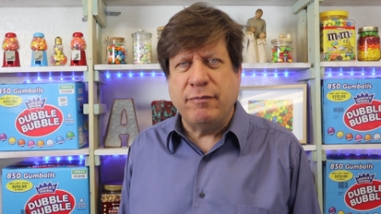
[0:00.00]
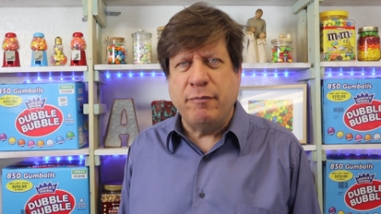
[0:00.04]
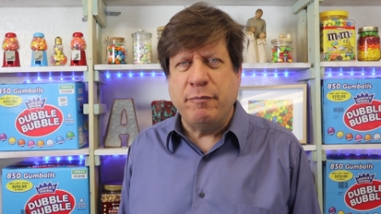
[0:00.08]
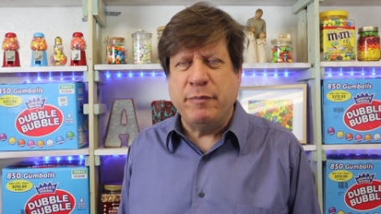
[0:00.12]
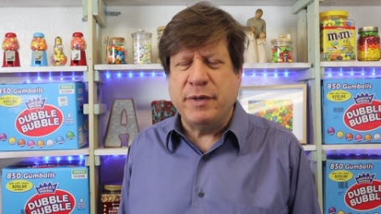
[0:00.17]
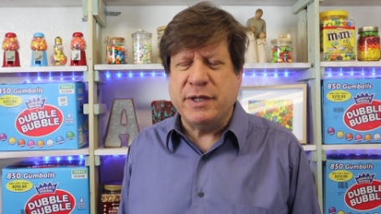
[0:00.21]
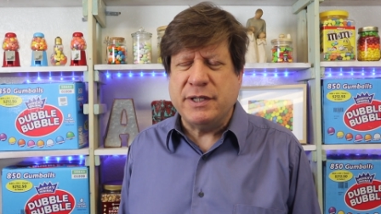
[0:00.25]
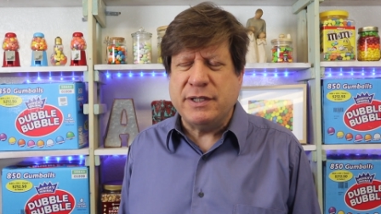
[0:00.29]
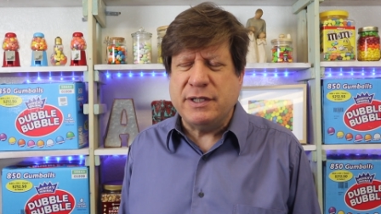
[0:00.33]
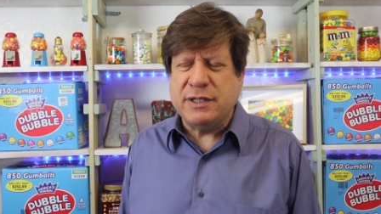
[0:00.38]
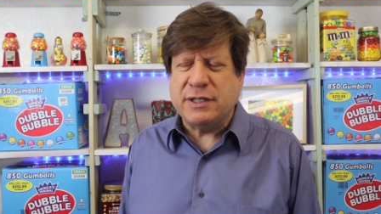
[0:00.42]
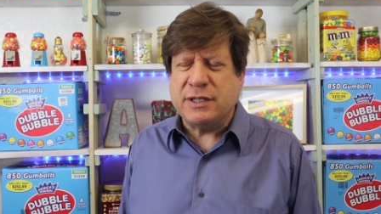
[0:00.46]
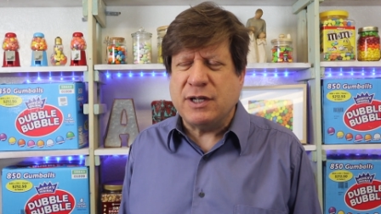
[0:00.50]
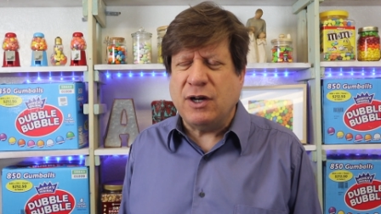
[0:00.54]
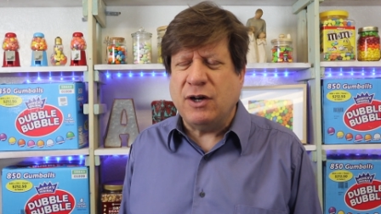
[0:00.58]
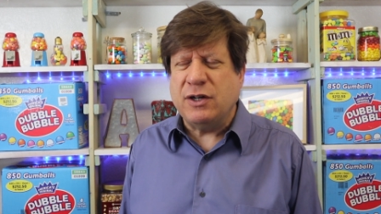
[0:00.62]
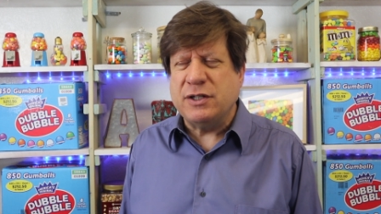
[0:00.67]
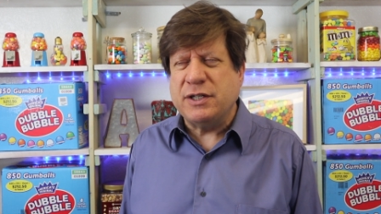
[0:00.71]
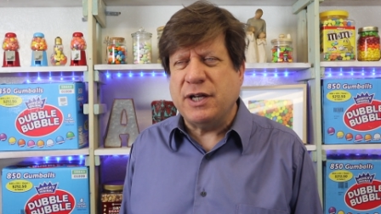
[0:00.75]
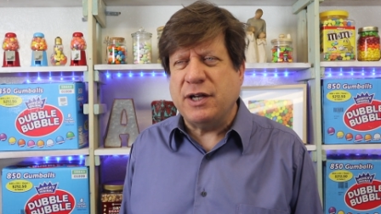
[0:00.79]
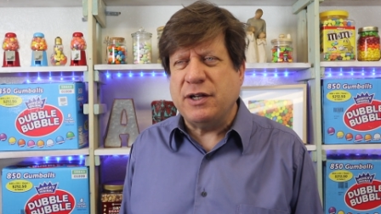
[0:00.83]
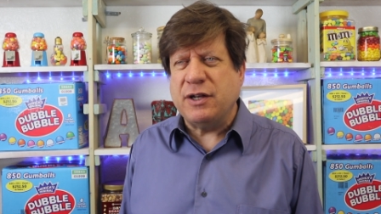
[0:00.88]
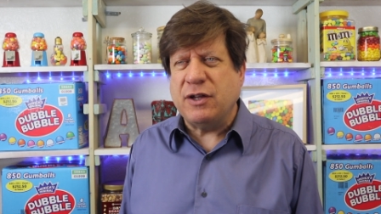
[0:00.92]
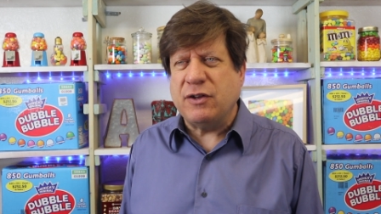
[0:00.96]
Business
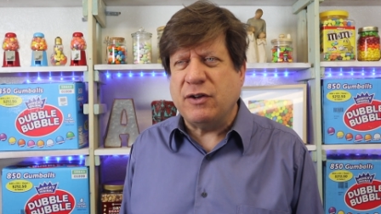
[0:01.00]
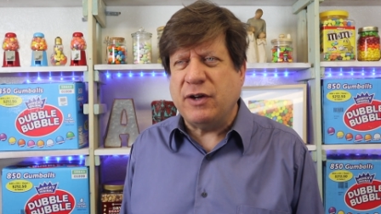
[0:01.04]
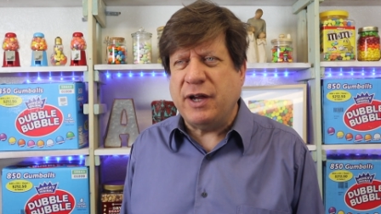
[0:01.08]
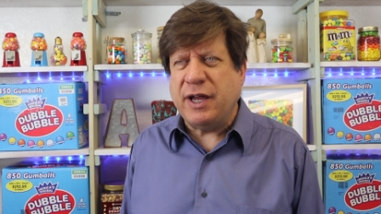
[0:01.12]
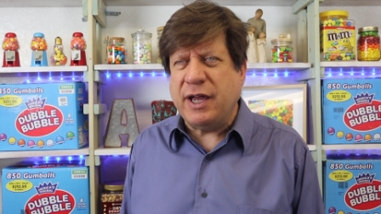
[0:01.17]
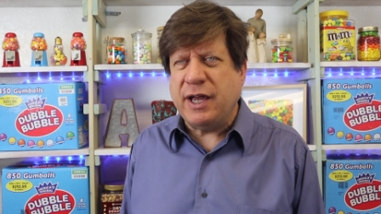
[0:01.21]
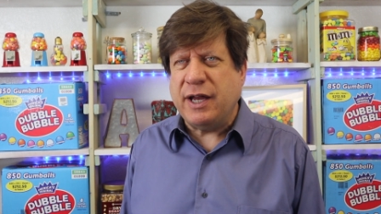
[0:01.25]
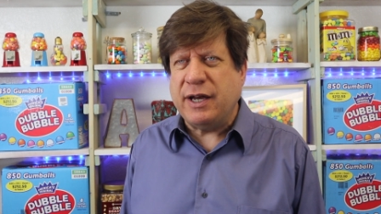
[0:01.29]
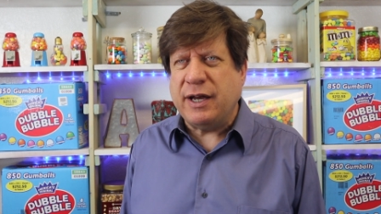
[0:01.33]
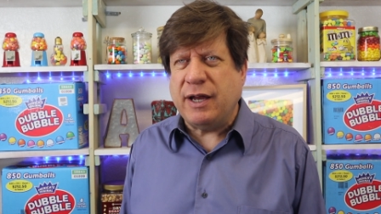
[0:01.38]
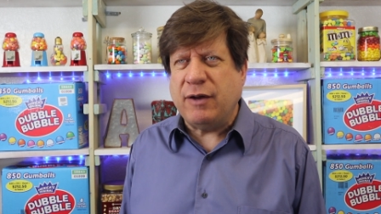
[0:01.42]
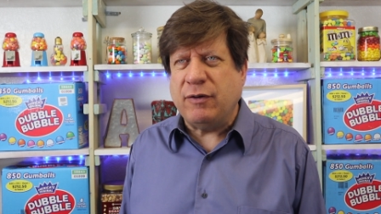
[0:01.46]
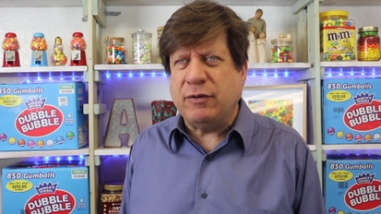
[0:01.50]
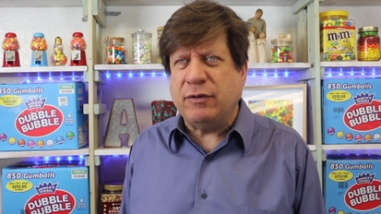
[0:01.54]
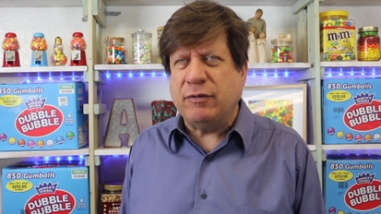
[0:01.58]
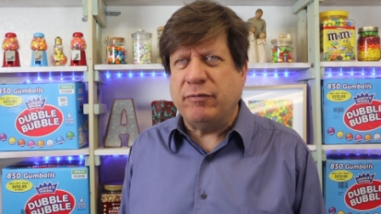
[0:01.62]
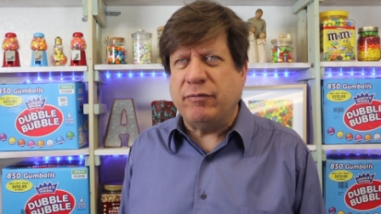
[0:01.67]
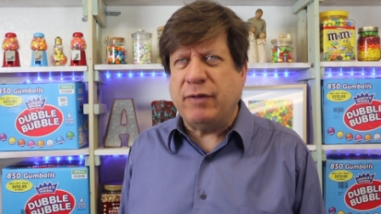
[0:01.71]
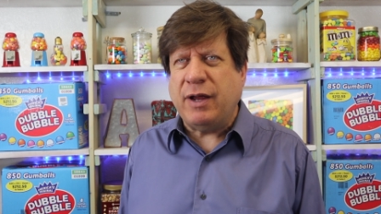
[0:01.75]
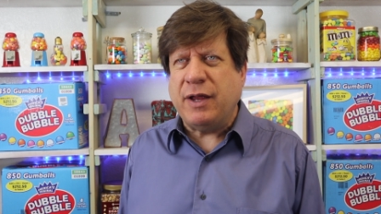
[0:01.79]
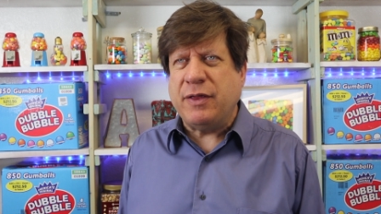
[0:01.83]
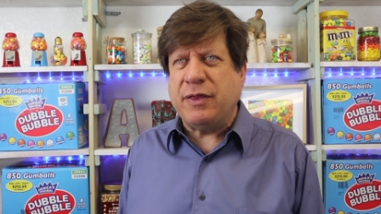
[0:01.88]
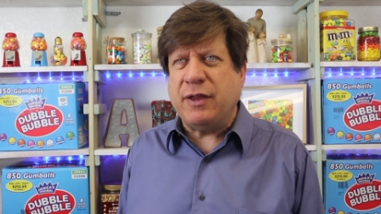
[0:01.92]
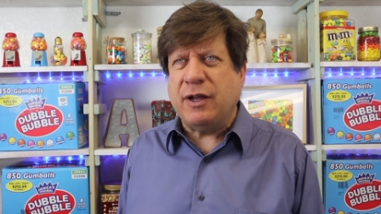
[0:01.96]
cards, on the other hand,
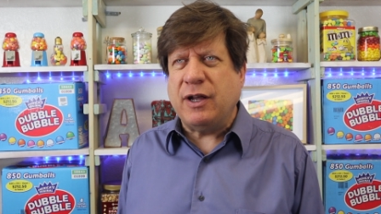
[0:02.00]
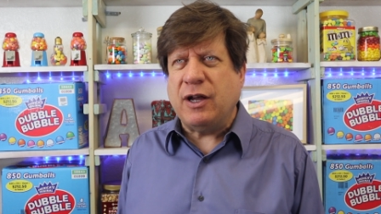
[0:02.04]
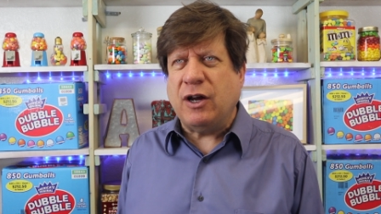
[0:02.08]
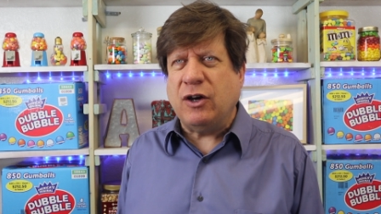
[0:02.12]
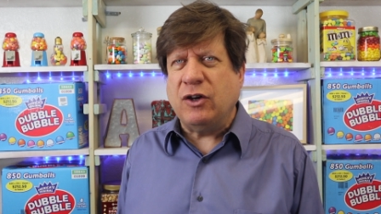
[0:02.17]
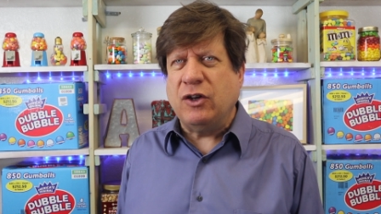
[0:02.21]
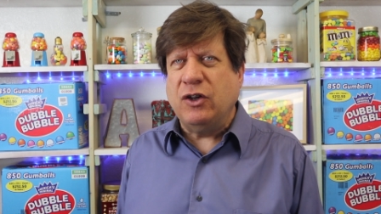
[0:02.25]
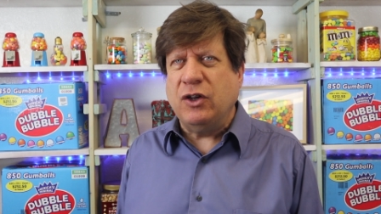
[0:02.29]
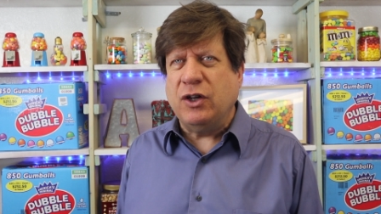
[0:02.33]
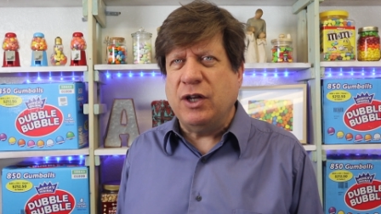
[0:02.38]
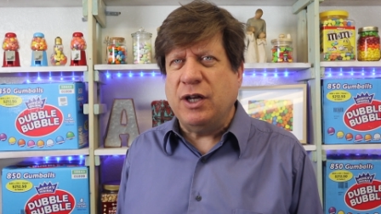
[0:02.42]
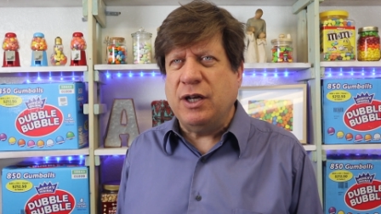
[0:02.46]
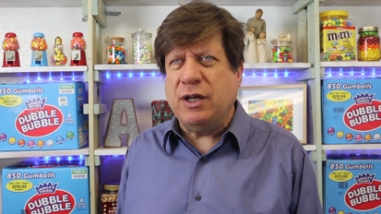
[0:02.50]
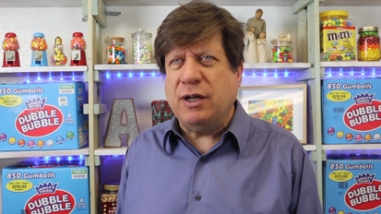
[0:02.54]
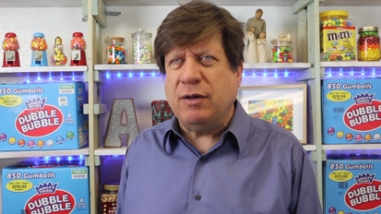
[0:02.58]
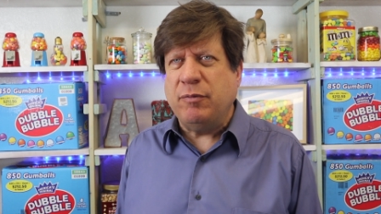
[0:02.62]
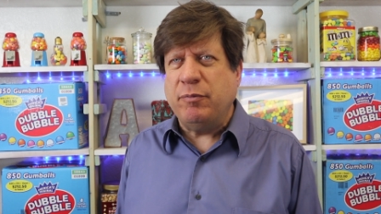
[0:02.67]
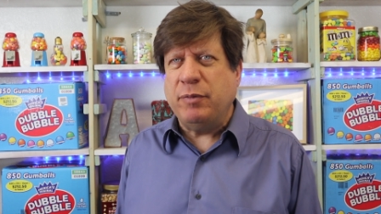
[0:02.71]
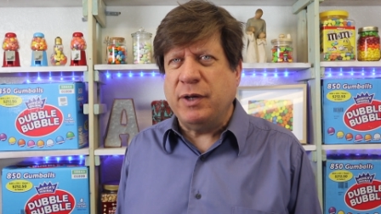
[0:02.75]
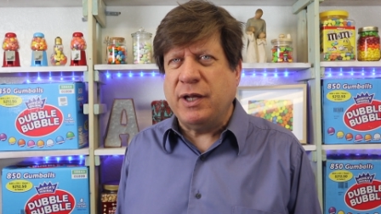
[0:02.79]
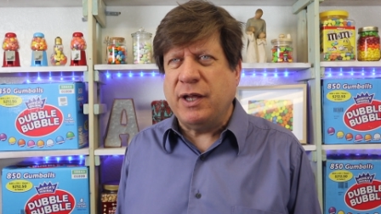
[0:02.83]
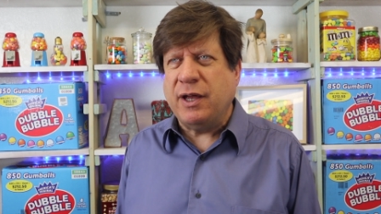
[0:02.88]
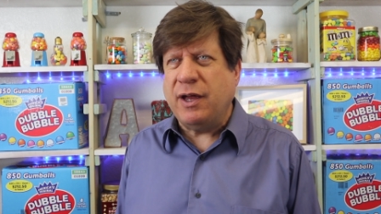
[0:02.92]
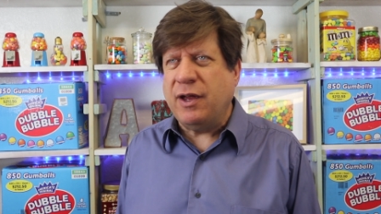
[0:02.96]
I think are good
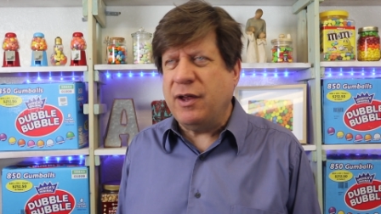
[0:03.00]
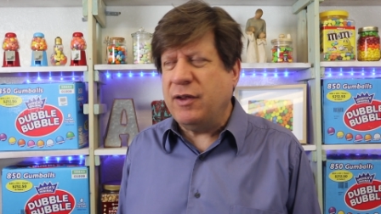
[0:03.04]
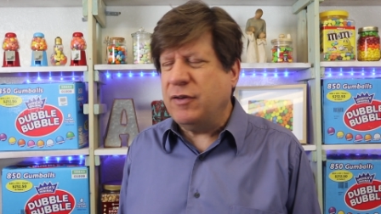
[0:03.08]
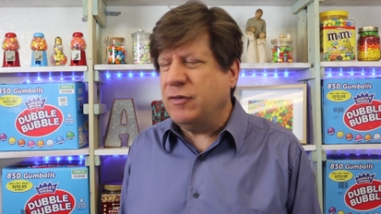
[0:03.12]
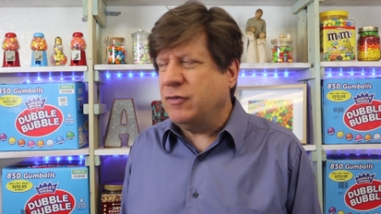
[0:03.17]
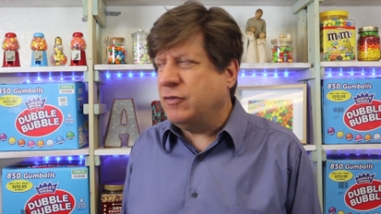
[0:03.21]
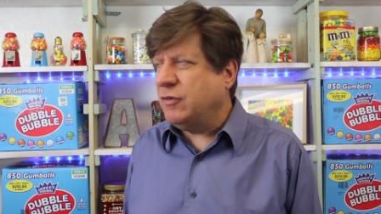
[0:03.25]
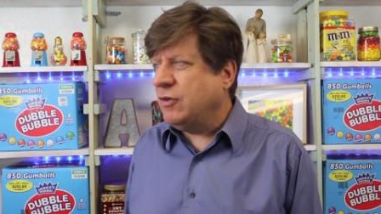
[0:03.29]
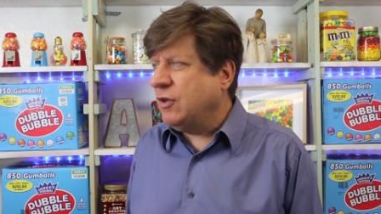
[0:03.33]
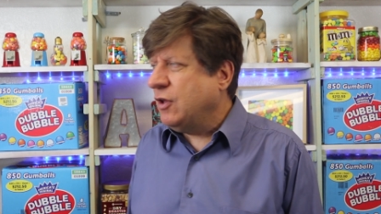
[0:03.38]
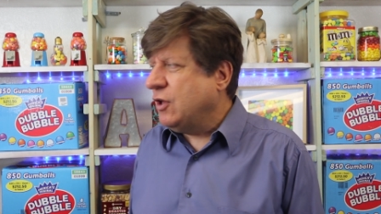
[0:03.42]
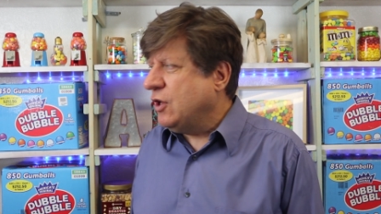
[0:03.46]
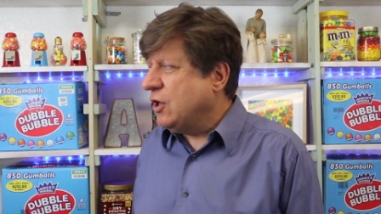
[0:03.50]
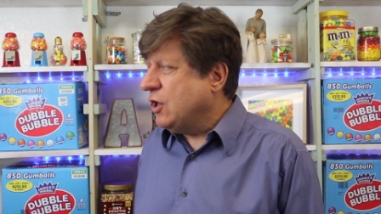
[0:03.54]
because